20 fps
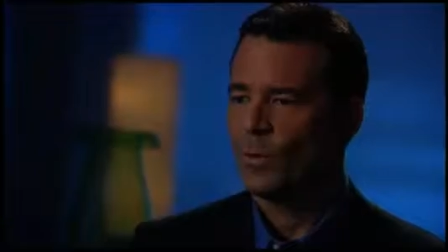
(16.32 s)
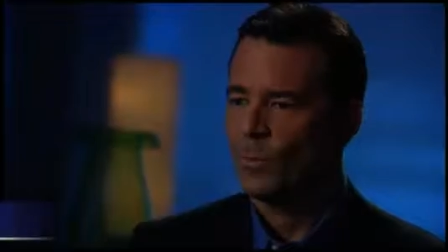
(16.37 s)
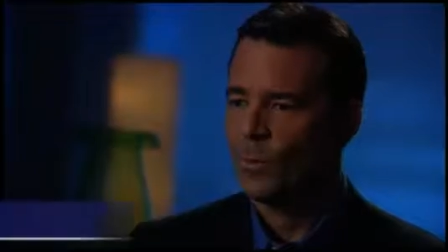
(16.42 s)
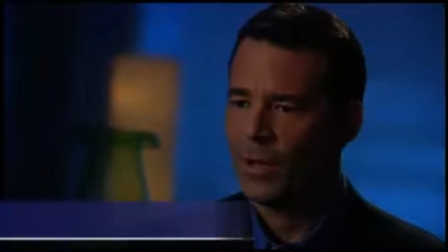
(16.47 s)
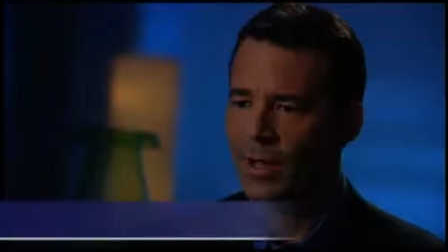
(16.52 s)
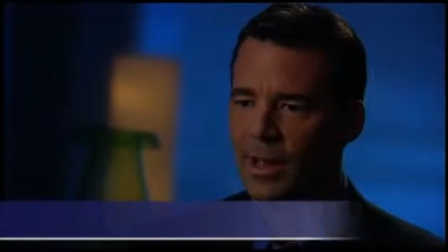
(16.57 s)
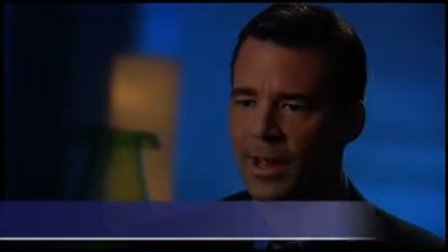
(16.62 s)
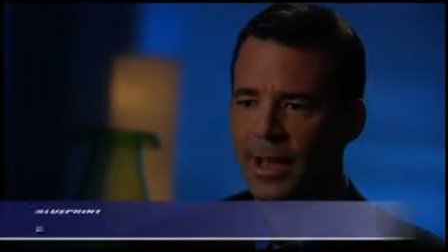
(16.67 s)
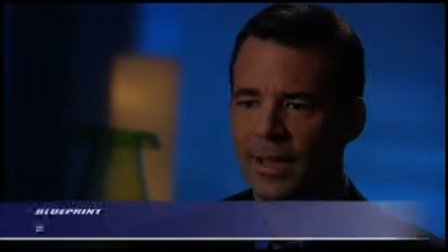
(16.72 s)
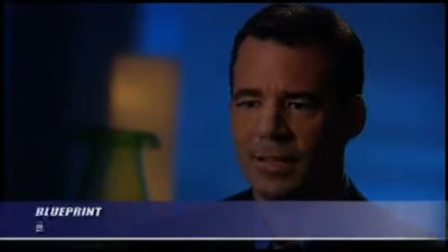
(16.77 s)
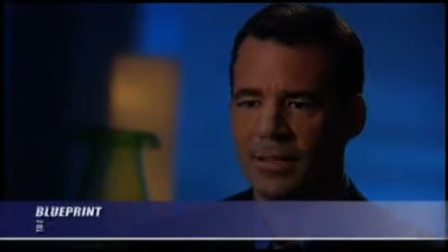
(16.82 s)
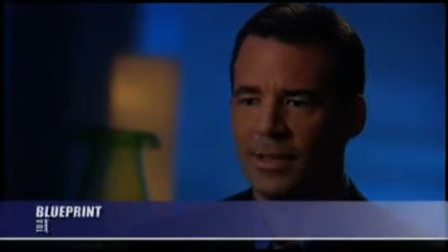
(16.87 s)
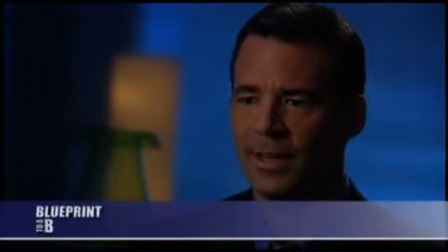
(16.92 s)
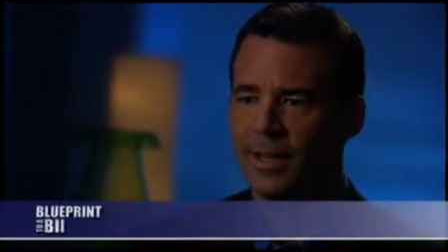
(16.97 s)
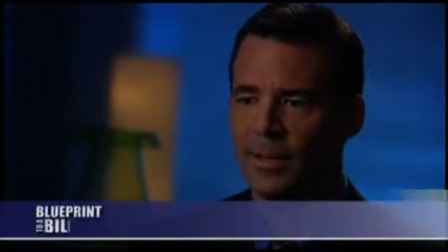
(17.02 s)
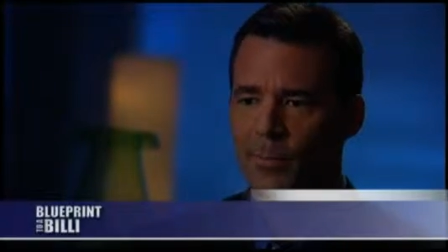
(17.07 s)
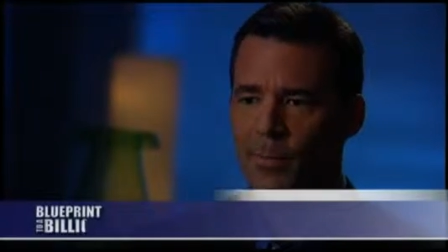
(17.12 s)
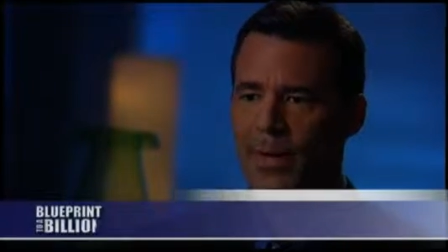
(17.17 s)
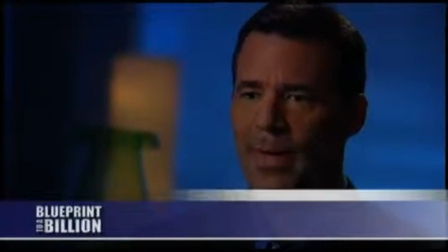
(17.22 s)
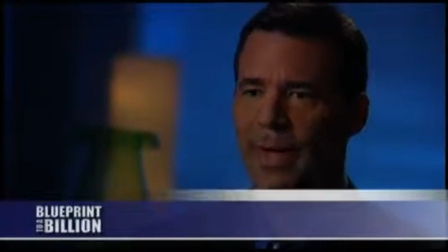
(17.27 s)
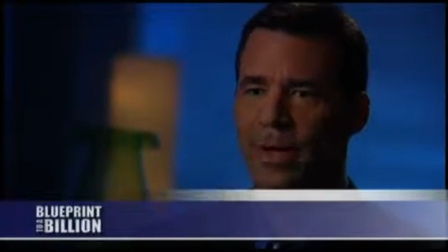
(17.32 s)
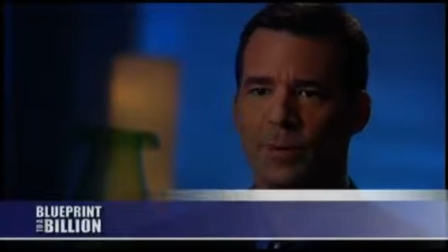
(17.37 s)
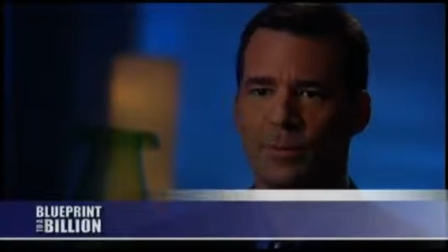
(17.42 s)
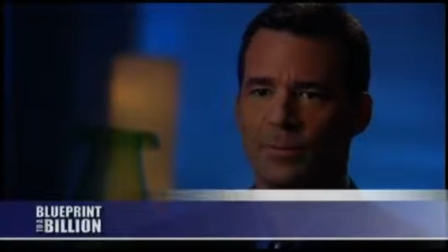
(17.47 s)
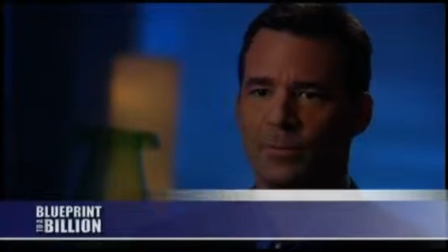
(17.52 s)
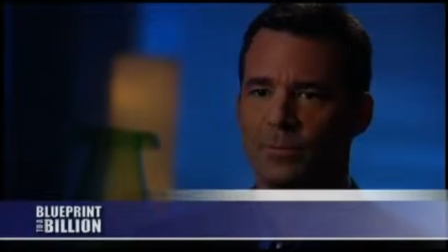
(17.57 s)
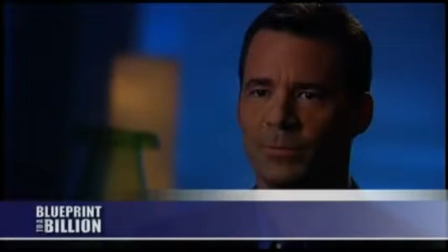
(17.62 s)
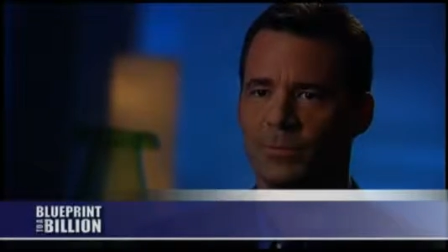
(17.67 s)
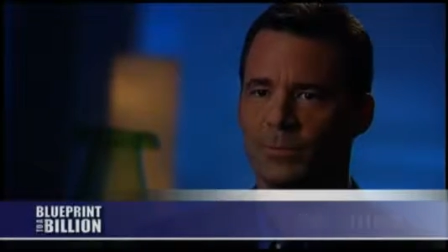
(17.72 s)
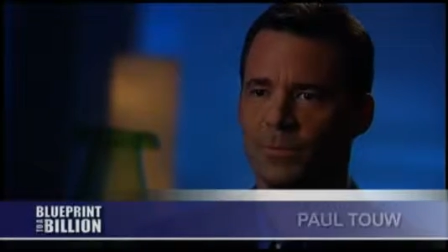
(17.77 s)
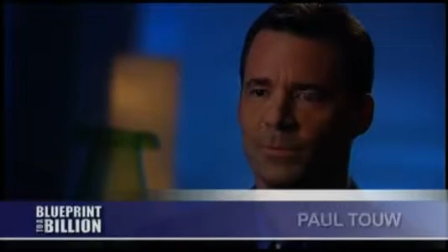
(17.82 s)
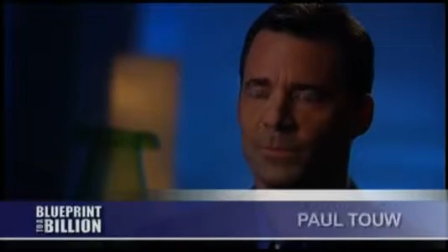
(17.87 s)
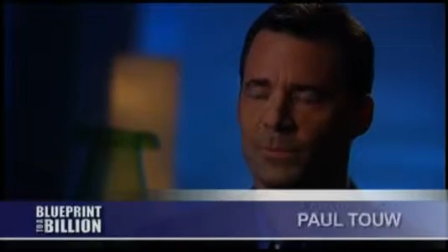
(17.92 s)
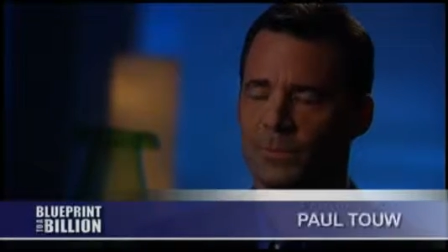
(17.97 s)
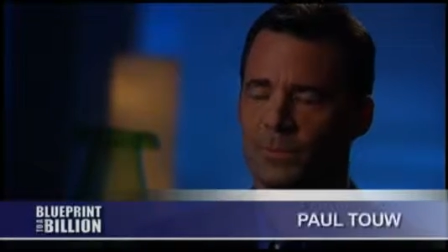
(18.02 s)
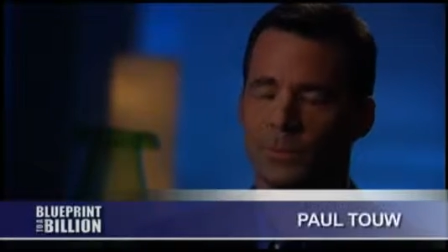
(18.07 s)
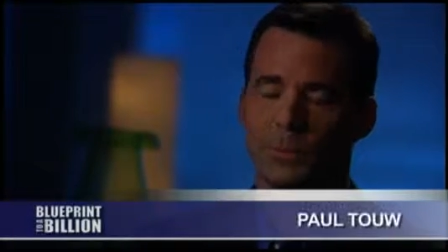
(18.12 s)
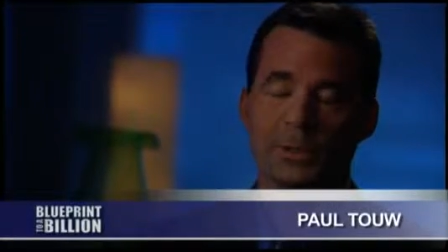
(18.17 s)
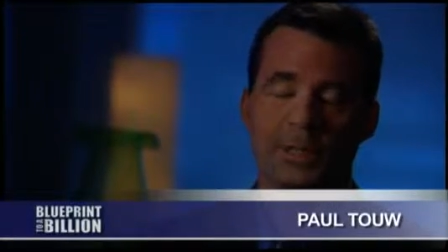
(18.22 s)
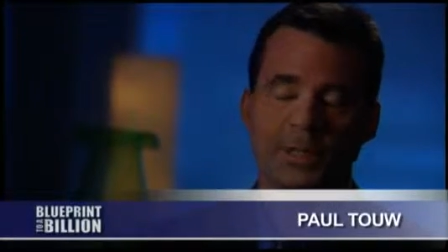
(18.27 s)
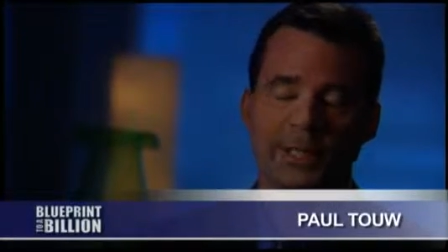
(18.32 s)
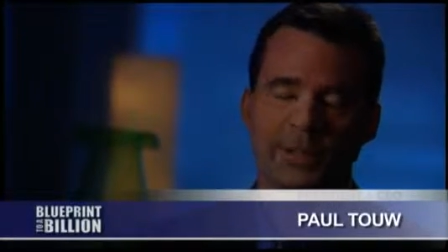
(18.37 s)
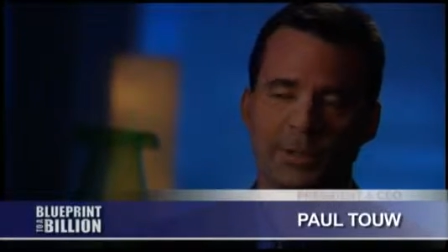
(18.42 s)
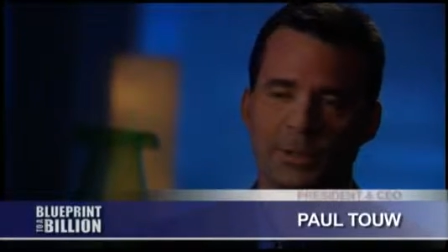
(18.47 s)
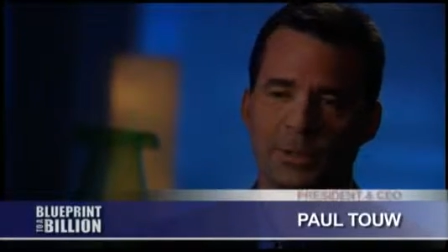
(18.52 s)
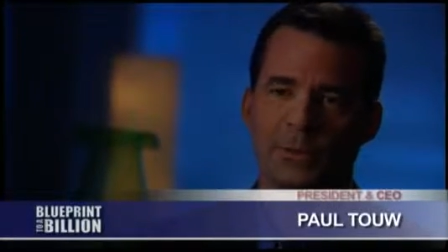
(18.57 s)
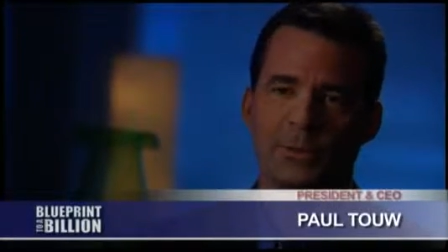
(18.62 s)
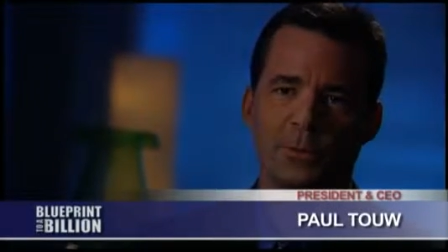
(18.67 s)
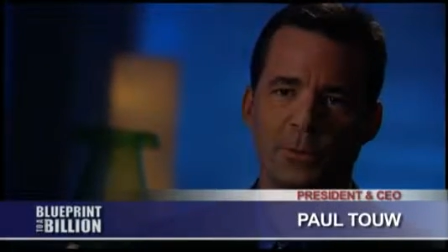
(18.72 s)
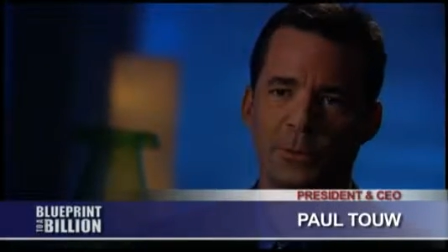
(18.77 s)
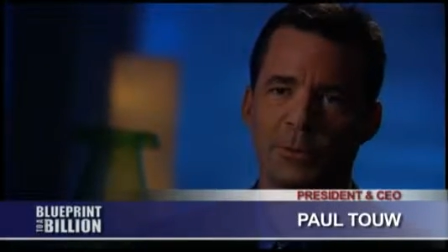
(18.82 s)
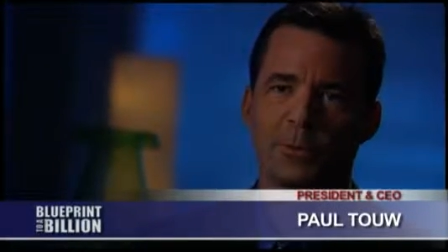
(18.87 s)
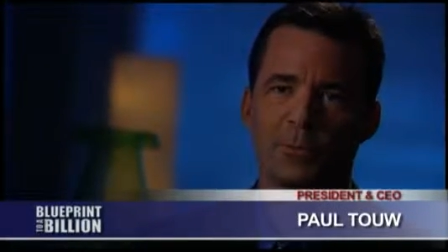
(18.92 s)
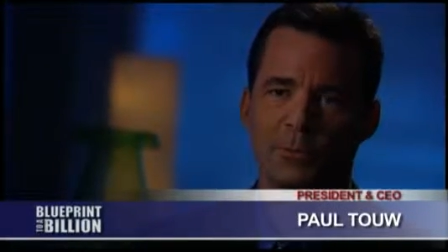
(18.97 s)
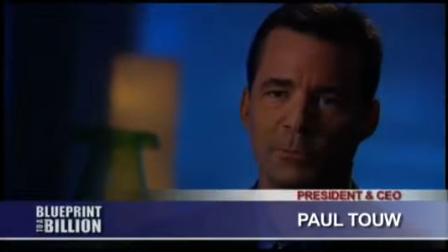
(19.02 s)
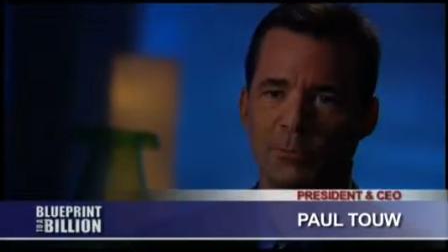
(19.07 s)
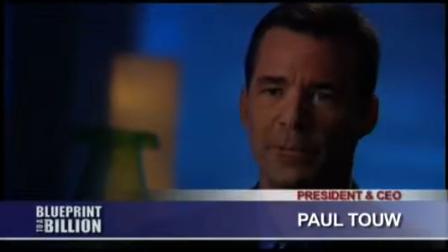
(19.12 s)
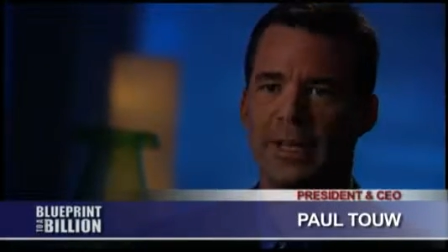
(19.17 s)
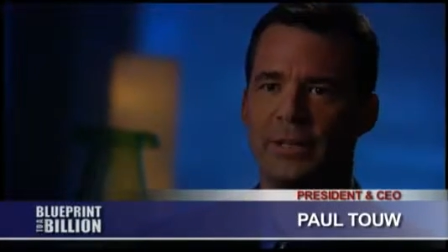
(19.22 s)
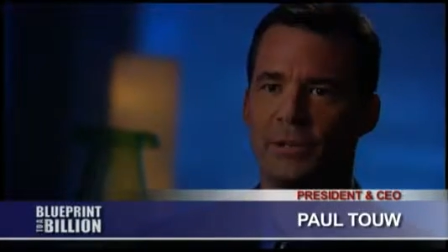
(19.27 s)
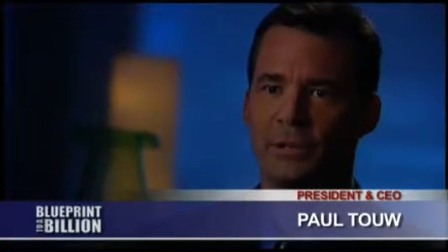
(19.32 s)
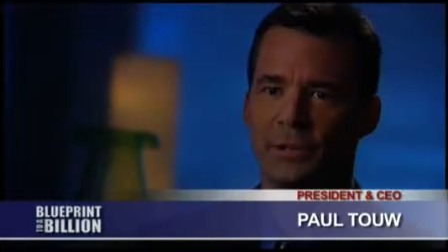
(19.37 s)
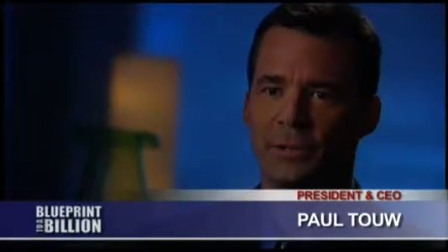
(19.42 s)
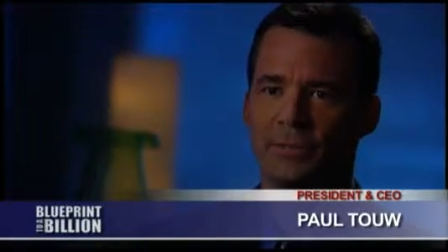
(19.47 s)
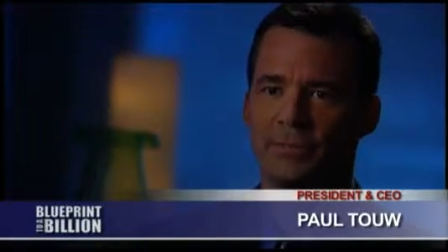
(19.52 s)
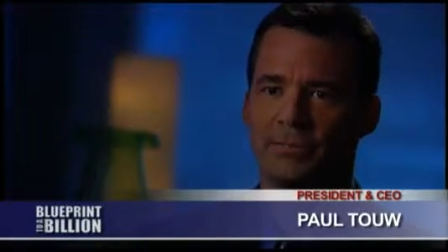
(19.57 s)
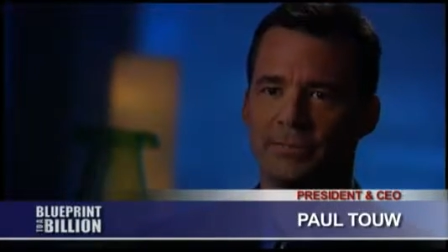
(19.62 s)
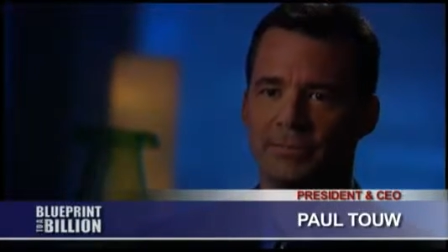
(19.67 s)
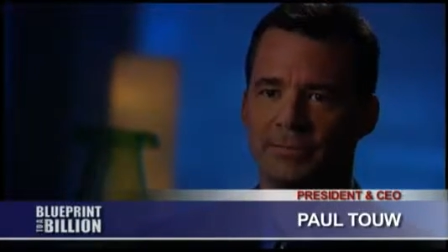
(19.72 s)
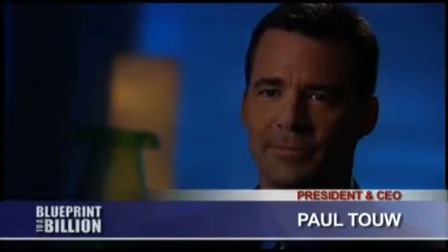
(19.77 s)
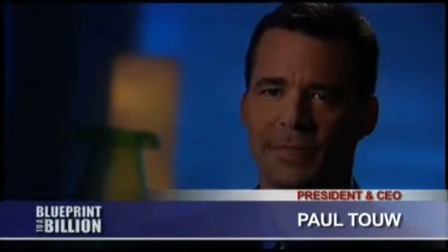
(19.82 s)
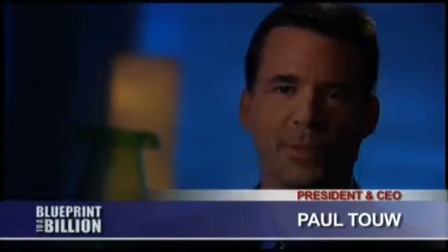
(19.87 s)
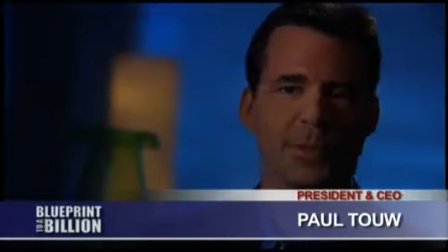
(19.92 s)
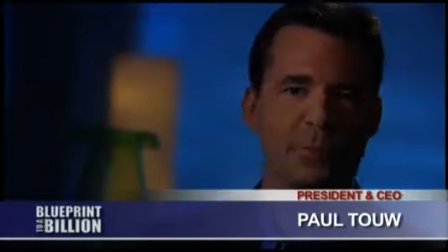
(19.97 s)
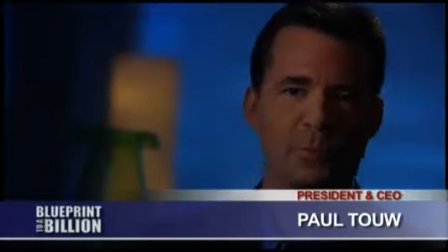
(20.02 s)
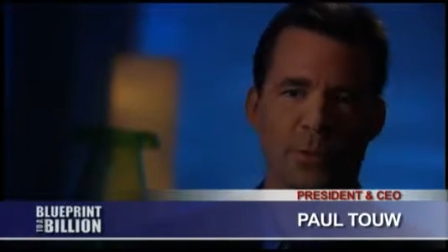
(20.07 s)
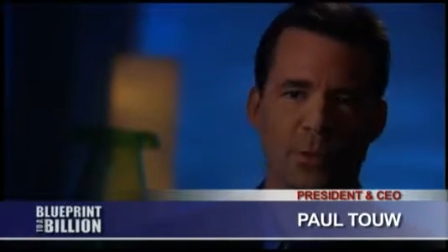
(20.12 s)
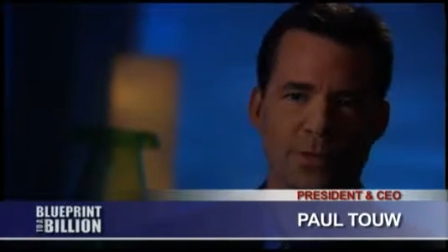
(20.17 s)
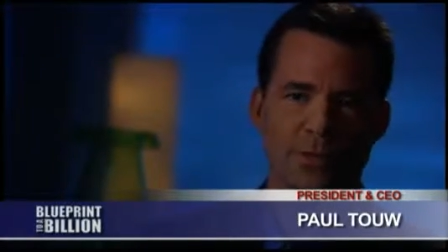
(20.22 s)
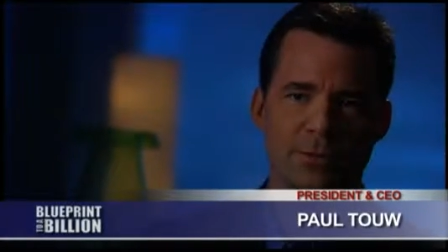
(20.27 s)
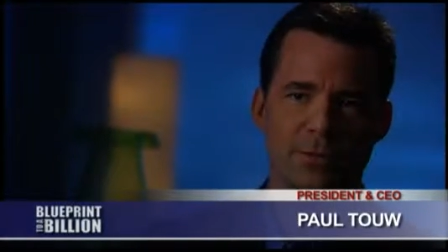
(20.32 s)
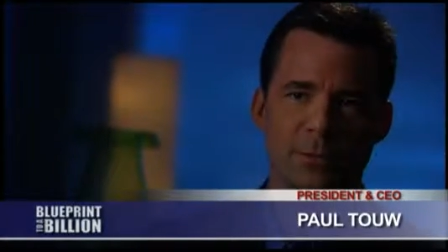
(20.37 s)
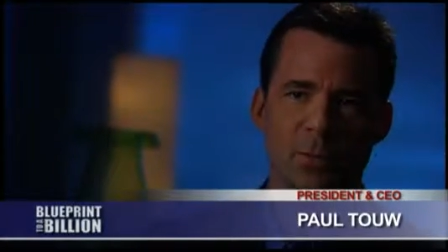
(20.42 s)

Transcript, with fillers: Well, I think about really two major inputs.